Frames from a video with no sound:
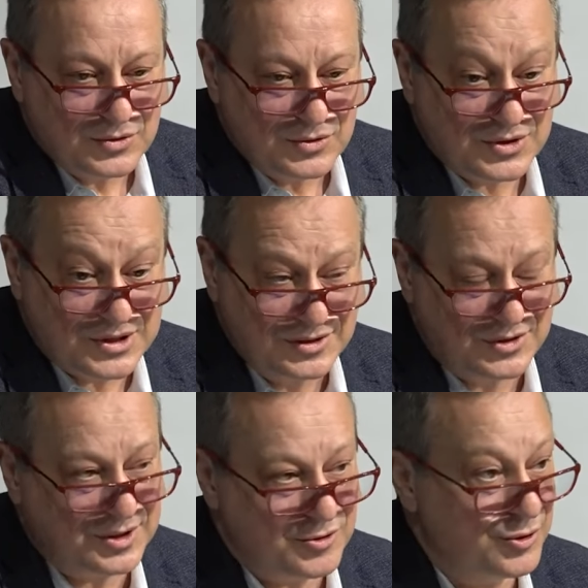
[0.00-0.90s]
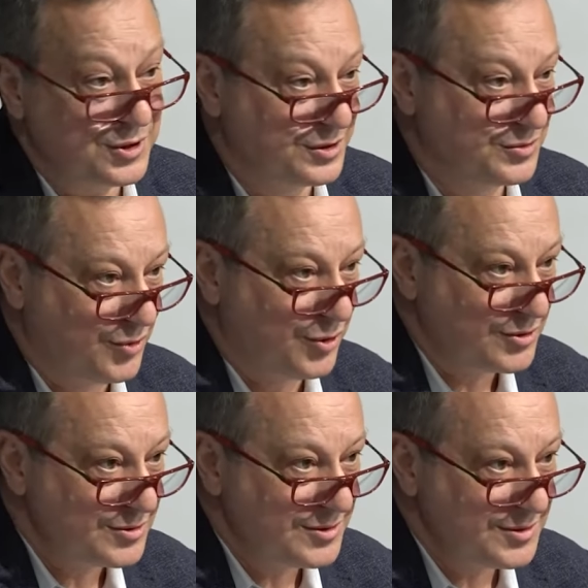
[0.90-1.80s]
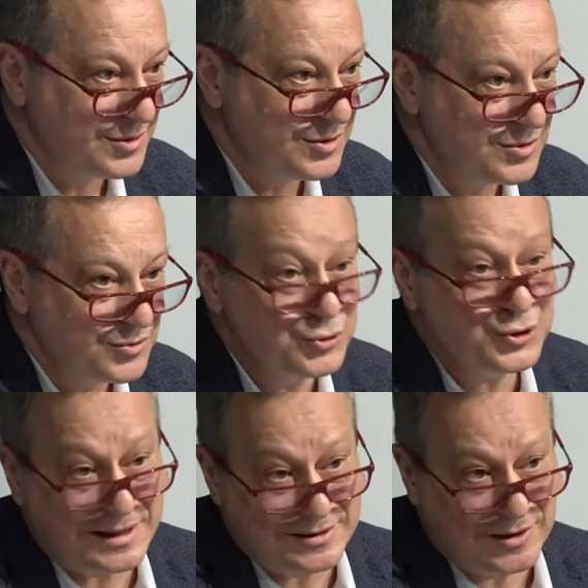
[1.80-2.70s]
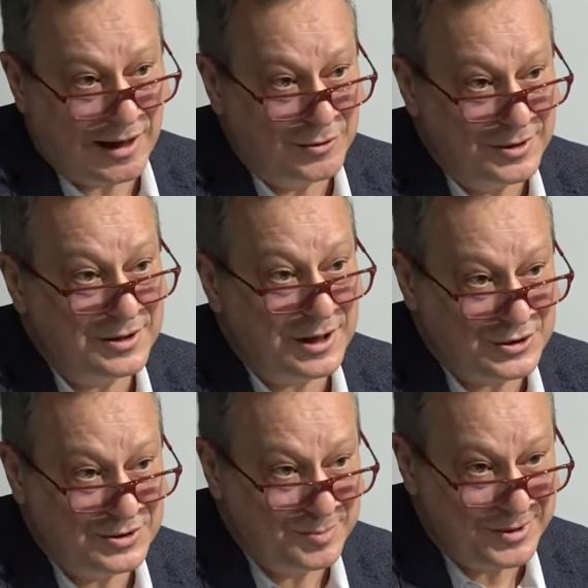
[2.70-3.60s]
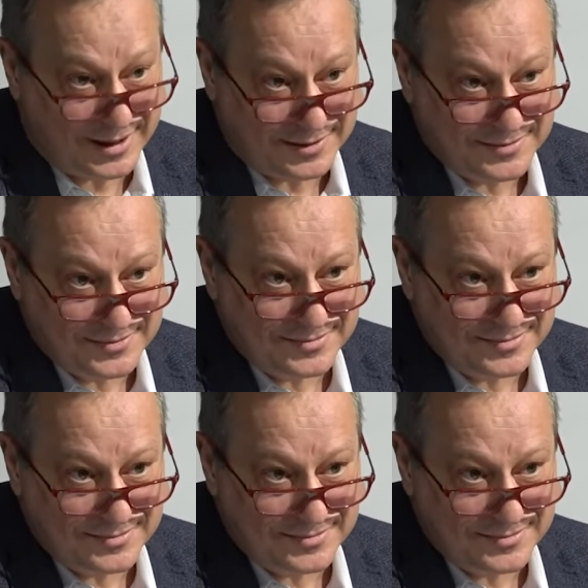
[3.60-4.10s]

since the Korean War to shut down a Russian plane.